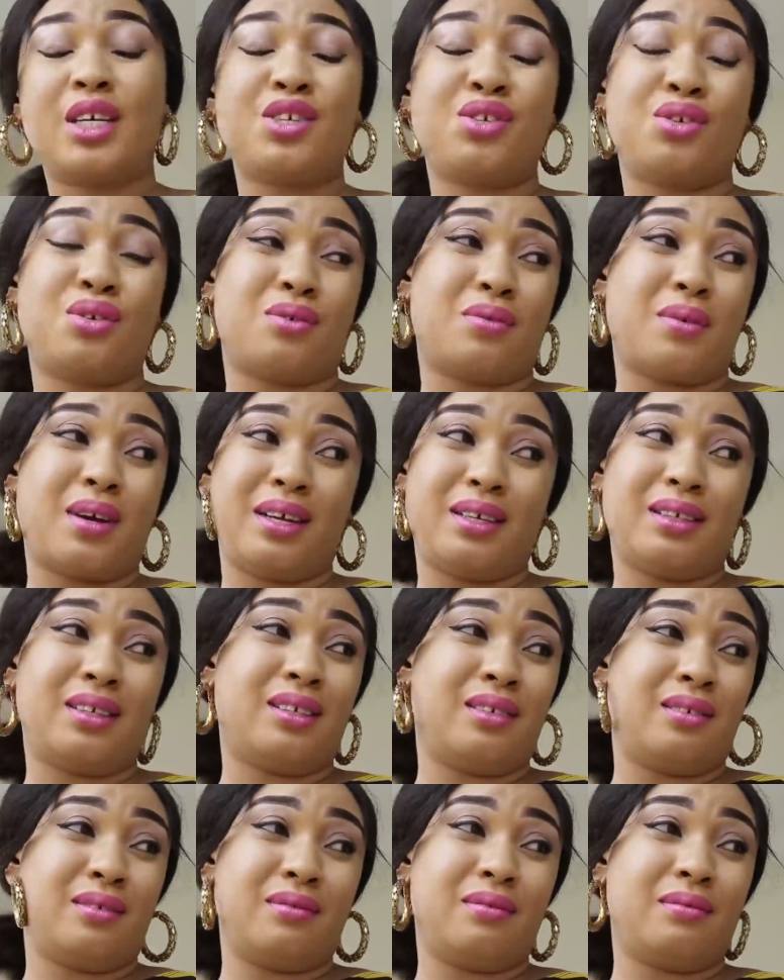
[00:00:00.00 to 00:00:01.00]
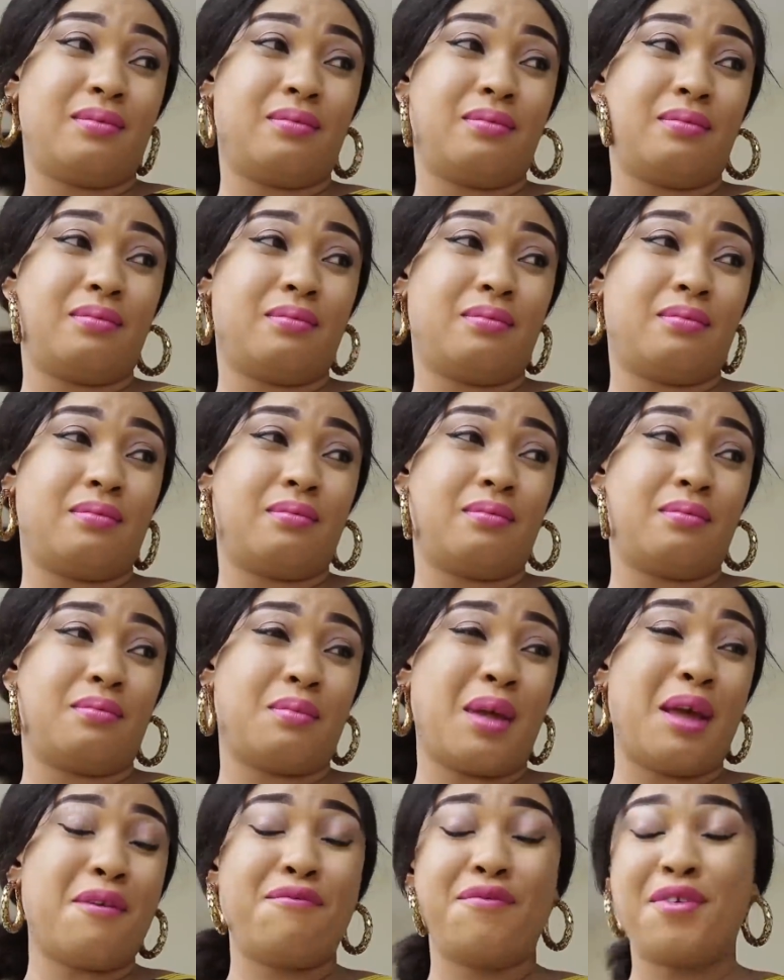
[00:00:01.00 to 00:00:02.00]
Yes, you're right.
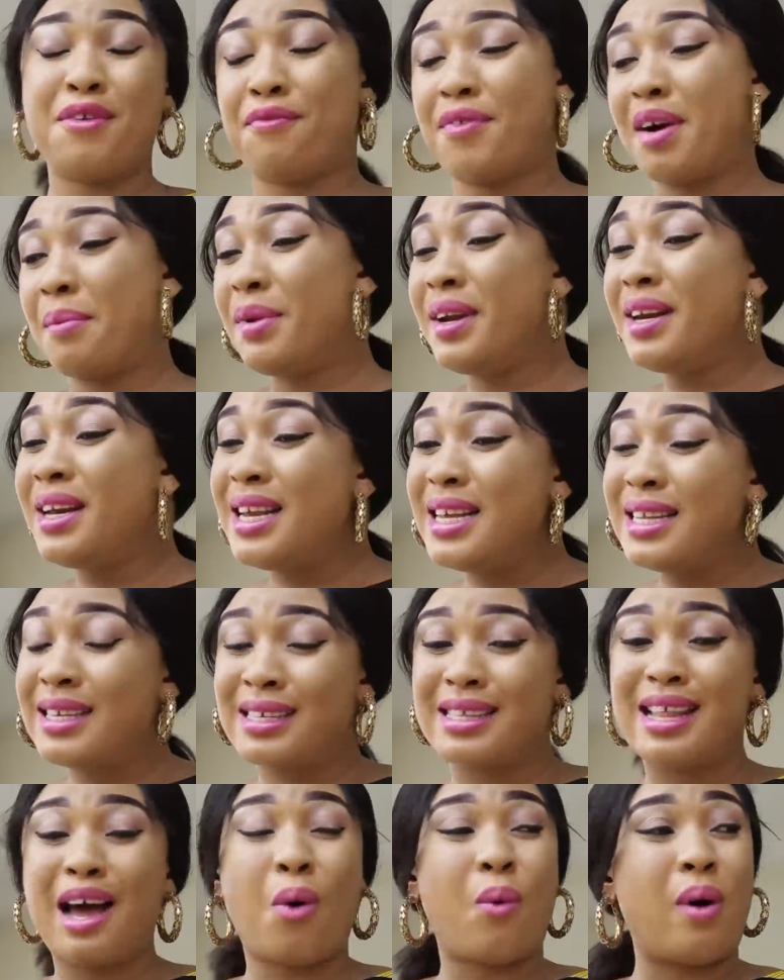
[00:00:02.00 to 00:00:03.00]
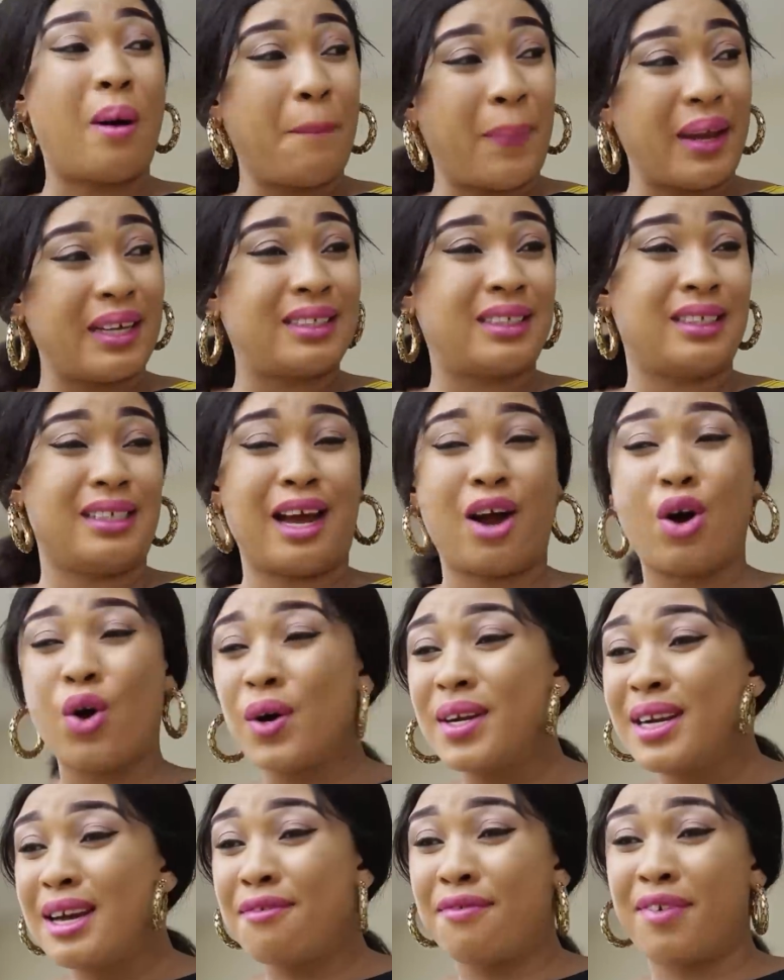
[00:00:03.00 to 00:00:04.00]
Every family needs that one person that
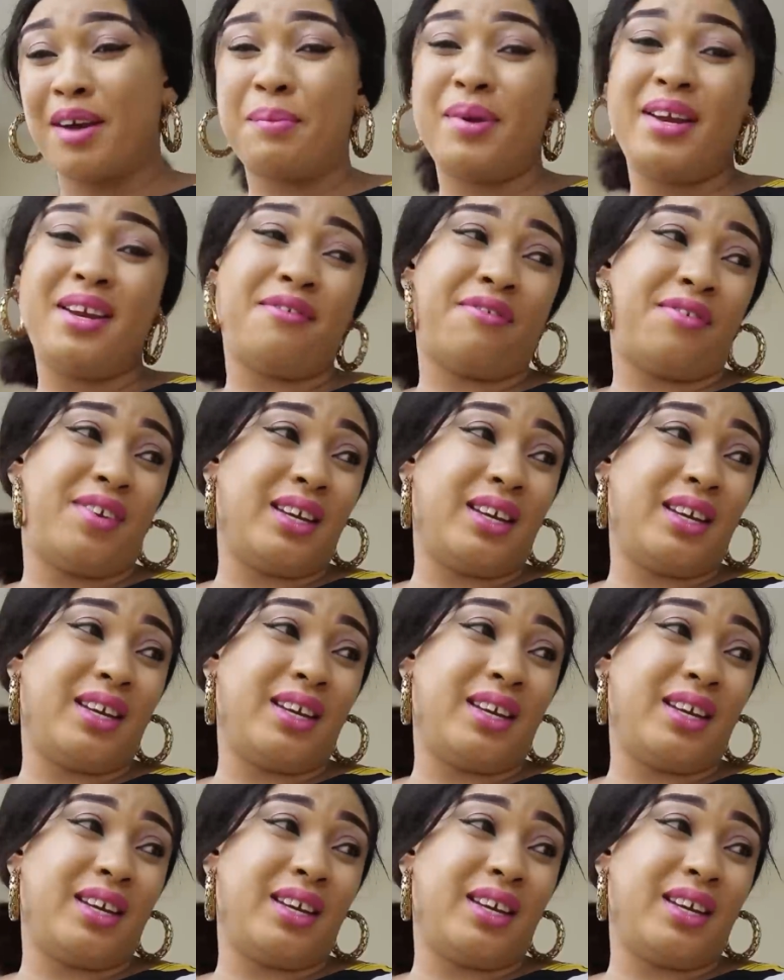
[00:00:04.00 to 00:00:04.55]
other family